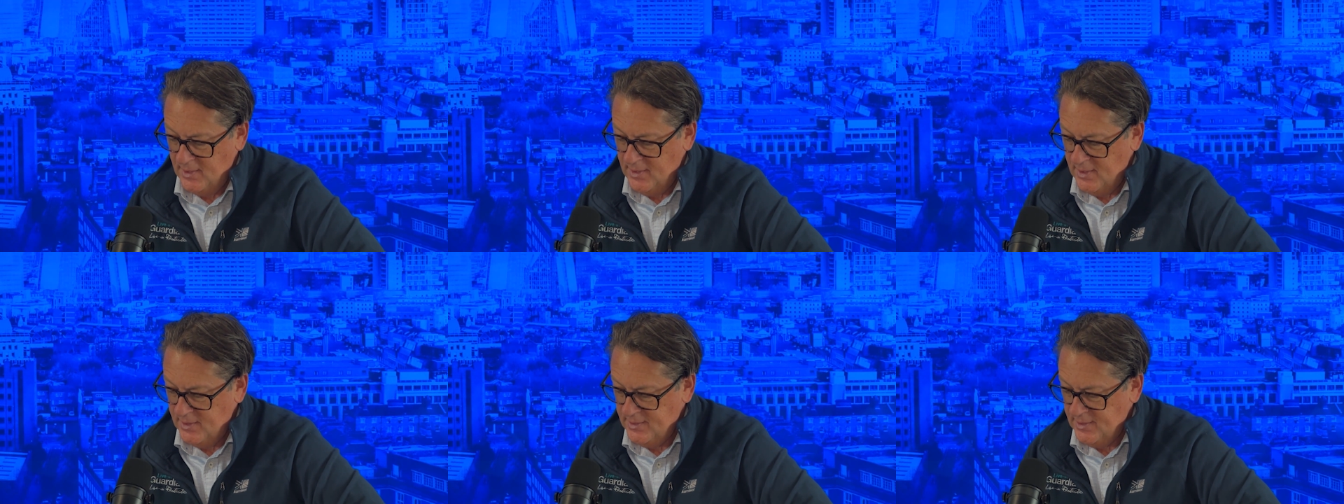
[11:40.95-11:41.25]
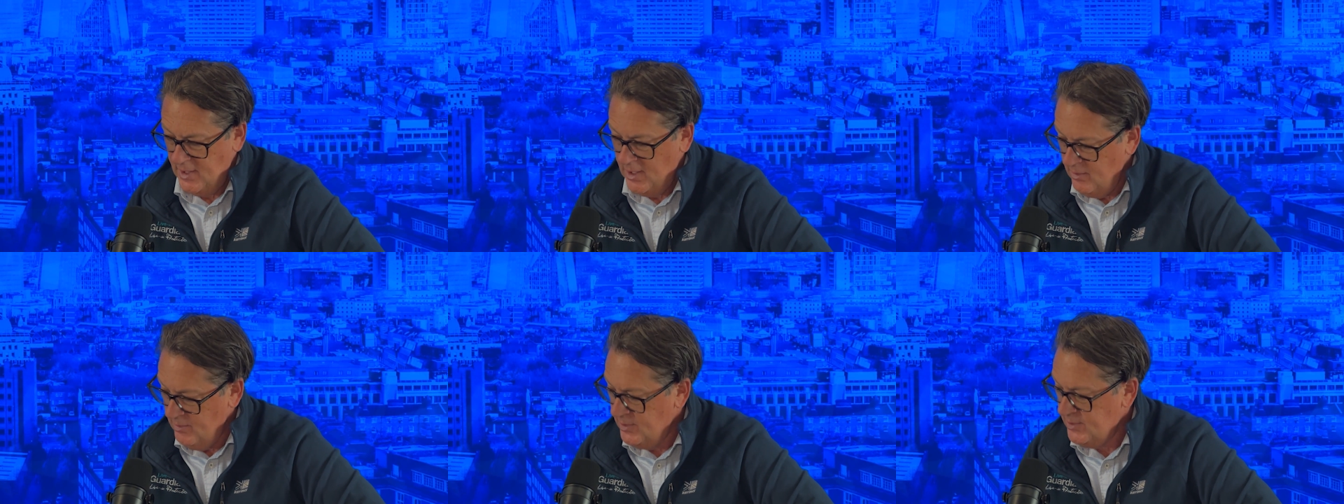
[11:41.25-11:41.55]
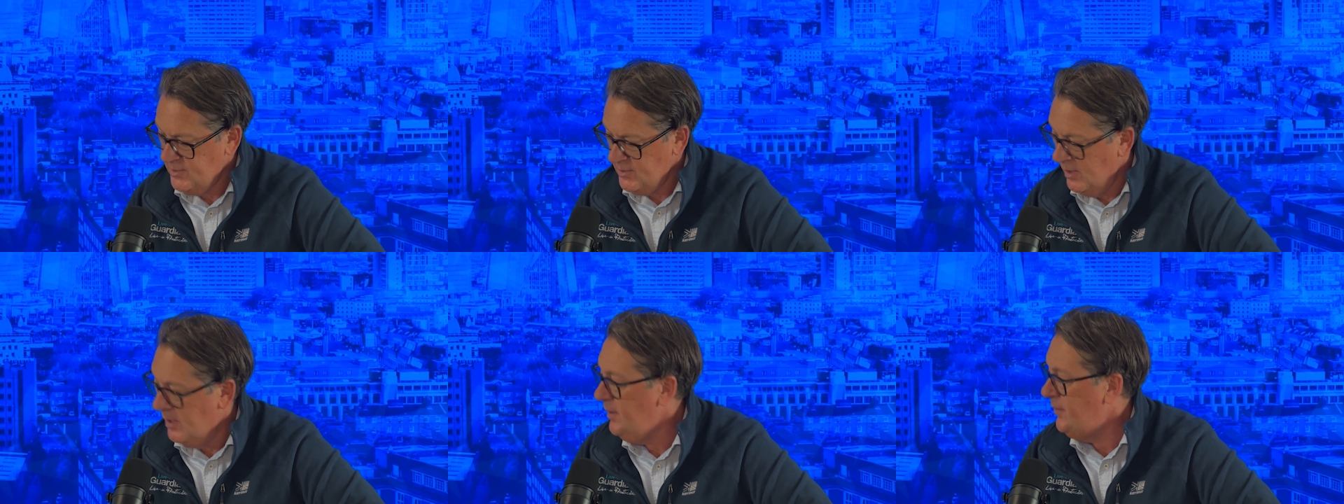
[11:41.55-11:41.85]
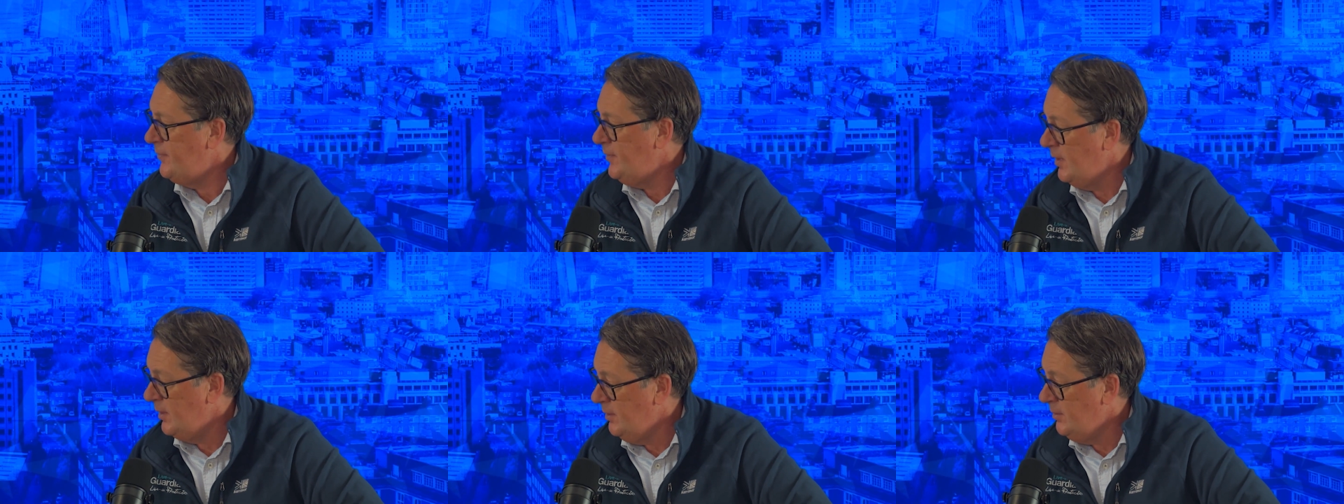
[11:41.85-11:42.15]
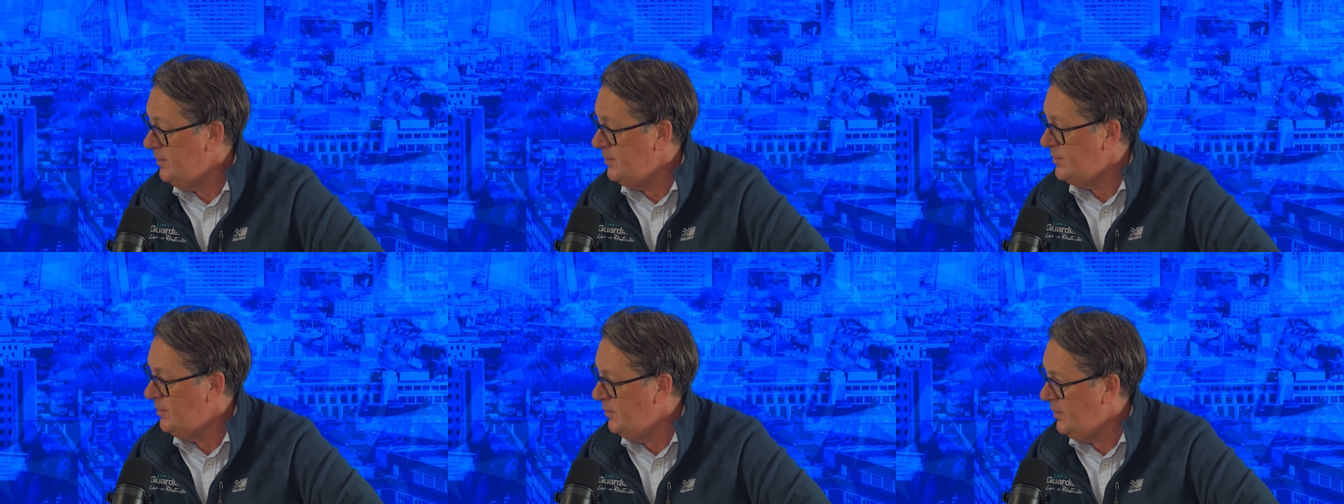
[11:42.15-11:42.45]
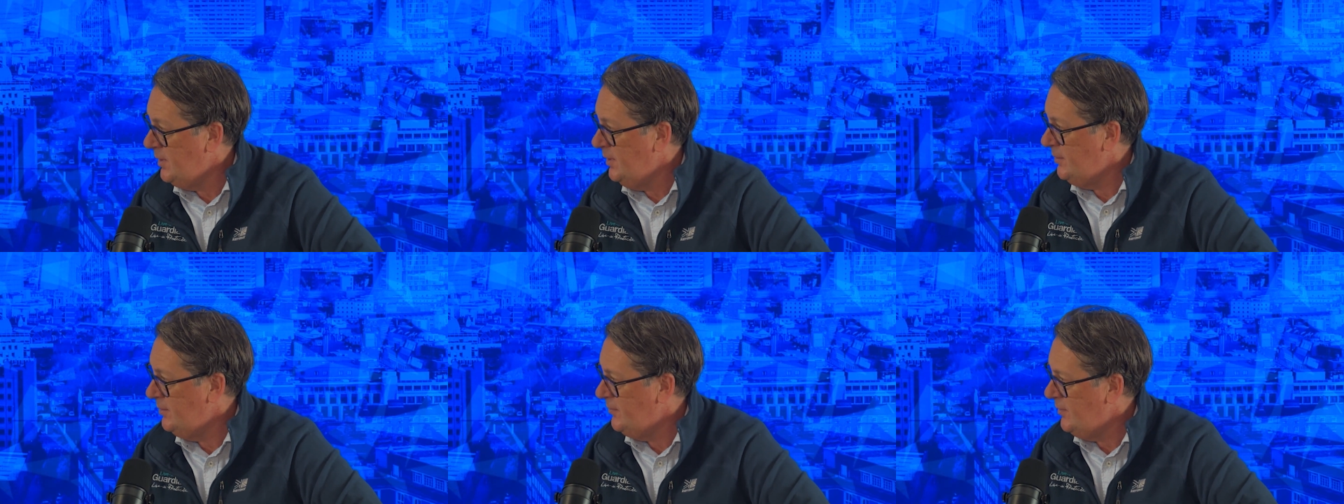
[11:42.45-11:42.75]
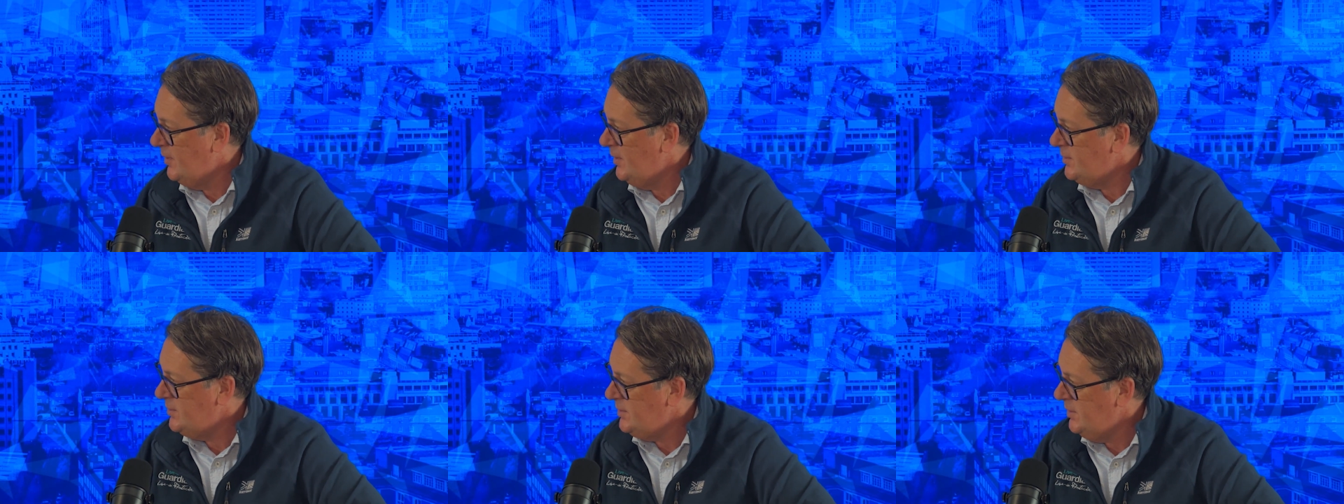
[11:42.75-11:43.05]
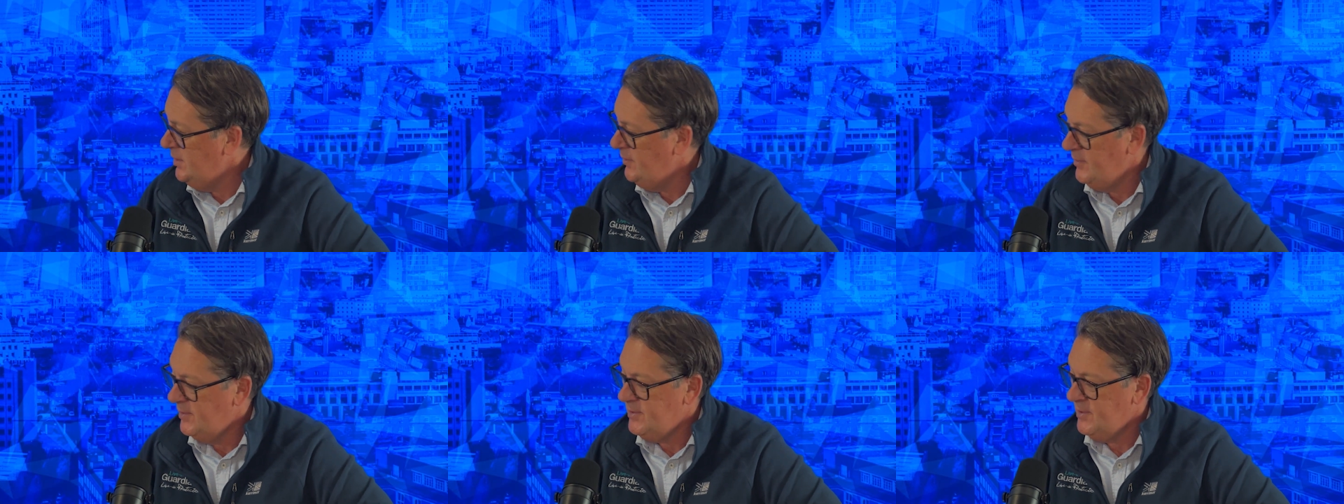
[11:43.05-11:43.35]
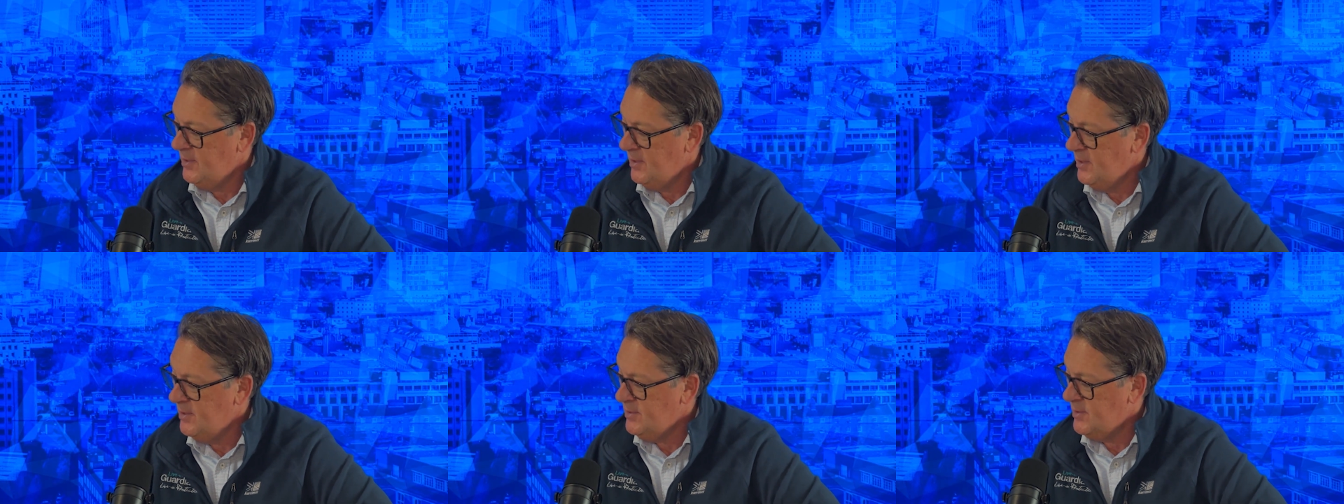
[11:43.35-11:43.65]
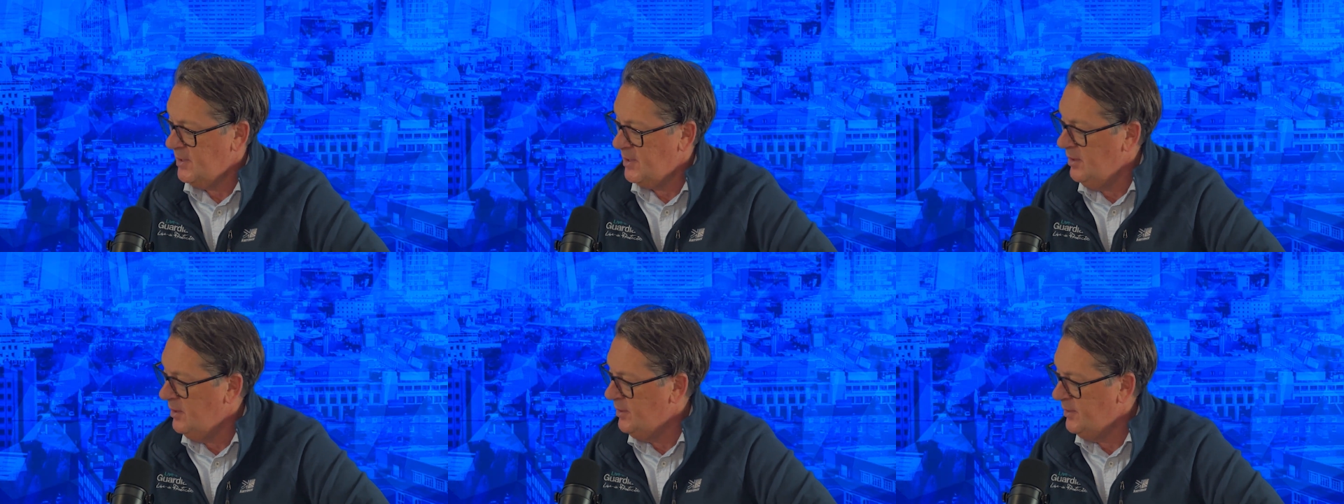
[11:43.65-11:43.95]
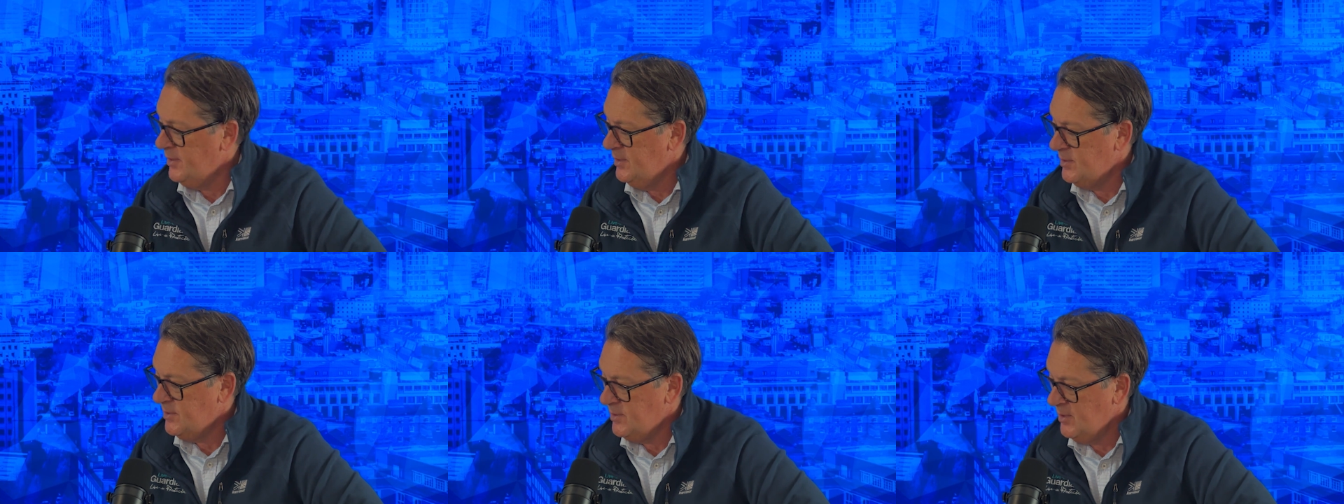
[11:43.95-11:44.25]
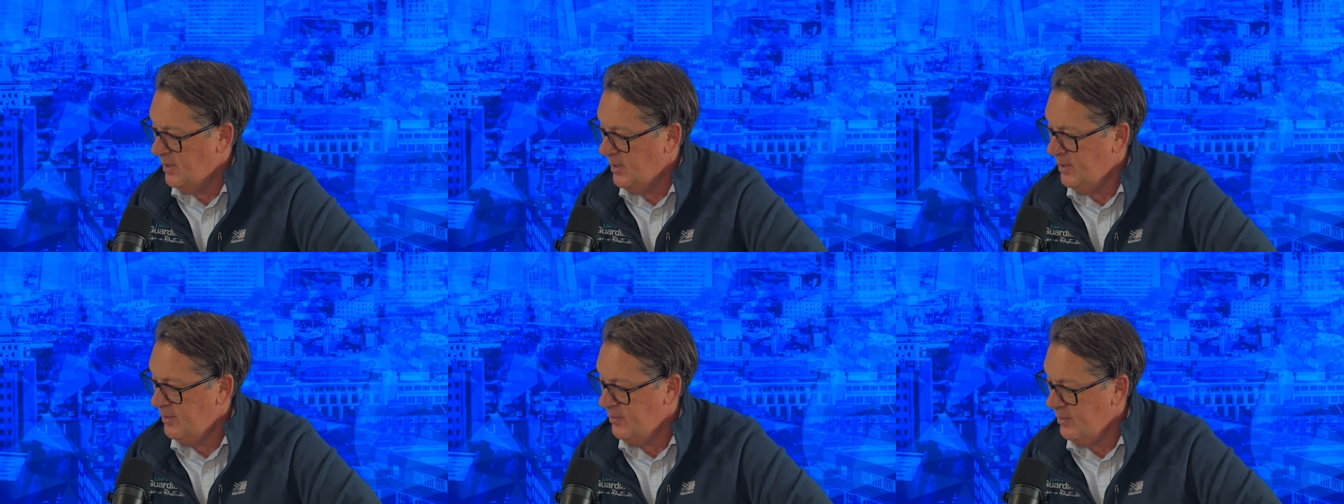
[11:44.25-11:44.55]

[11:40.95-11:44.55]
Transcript: There's the owner side that's looking for our service, and there's the guardian side.